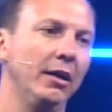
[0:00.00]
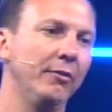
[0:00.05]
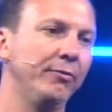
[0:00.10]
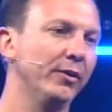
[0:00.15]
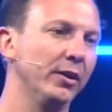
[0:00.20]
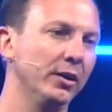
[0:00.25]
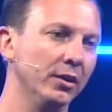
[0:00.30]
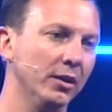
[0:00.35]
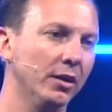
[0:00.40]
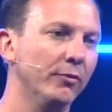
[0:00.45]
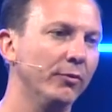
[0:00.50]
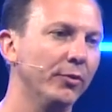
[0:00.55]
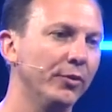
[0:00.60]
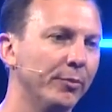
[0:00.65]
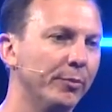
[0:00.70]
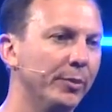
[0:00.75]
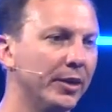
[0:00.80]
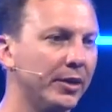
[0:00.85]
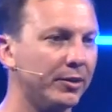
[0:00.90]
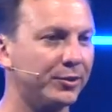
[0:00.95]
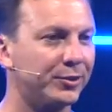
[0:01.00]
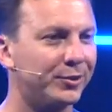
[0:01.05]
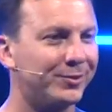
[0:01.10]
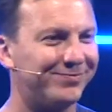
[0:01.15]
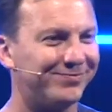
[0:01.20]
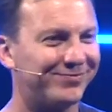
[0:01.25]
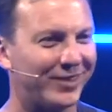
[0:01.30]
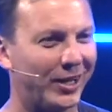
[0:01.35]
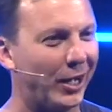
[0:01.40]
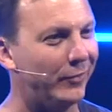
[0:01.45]
fell in love with the Bears.
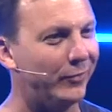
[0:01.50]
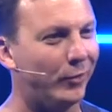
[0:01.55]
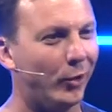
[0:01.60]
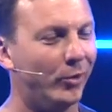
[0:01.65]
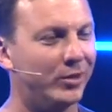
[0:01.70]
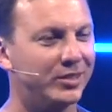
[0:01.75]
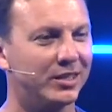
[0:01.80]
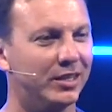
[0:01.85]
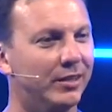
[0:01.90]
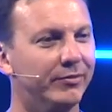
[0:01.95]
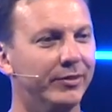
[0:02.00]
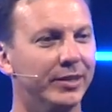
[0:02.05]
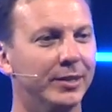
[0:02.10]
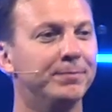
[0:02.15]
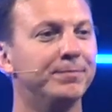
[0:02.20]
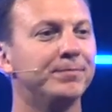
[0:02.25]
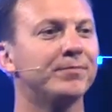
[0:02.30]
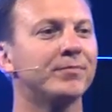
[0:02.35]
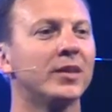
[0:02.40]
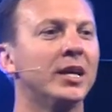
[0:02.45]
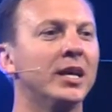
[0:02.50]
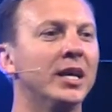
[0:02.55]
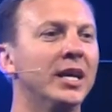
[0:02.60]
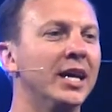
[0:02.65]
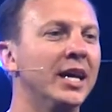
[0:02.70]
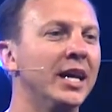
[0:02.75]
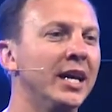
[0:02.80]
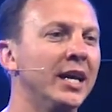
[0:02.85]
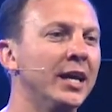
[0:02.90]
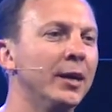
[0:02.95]
I've always loved them.
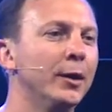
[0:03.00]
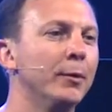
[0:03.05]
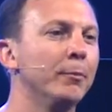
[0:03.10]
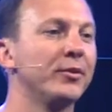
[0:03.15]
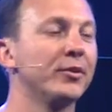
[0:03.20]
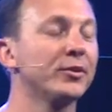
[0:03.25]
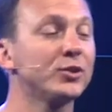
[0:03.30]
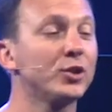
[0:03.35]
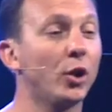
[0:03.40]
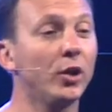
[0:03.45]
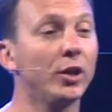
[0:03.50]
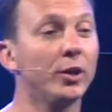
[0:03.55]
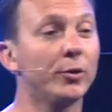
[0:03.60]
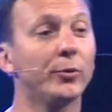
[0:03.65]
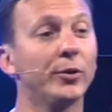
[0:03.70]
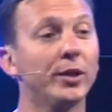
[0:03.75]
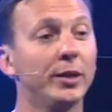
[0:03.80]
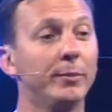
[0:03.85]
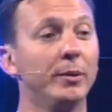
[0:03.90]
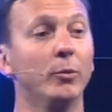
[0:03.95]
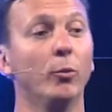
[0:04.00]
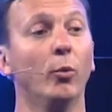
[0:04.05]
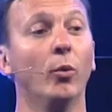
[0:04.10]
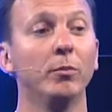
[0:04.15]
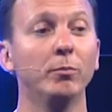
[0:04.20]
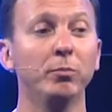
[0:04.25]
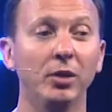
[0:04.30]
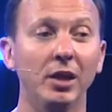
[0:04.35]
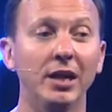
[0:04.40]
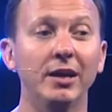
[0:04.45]
But there's only really been
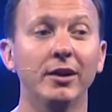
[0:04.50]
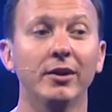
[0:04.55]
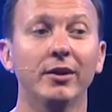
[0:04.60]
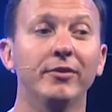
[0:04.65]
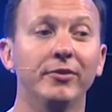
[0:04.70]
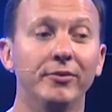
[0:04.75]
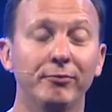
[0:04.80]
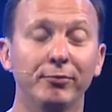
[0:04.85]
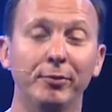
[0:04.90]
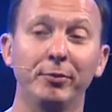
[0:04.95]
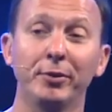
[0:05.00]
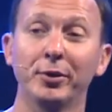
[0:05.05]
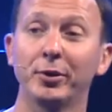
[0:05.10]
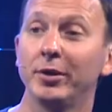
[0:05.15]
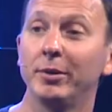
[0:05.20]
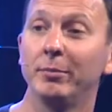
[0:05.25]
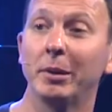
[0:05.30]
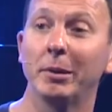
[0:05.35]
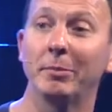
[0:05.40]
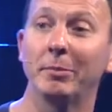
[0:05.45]
one player from the Green Bay